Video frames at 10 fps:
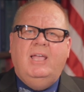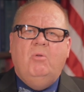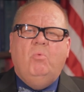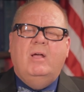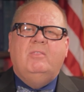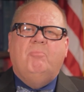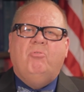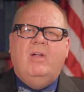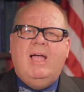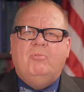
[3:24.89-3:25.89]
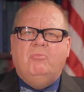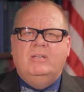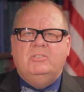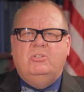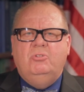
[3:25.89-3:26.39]
and what the proper
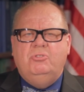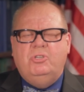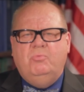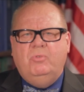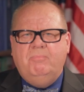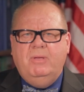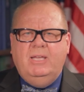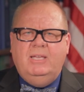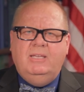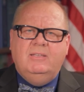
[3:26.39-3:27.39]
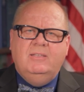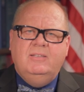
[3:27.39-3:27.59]
resolution would be.